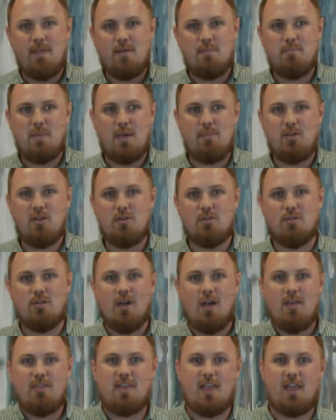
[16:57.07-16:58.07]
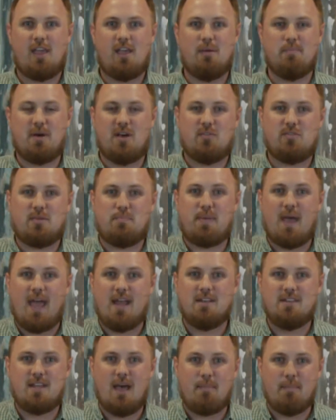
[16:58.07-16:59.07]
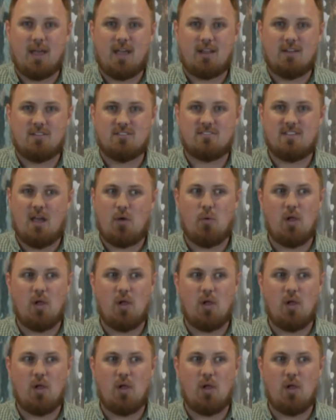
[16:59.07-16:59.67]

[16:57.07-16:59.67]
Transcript: Maybe you're thinking about the pandemic and you're saying,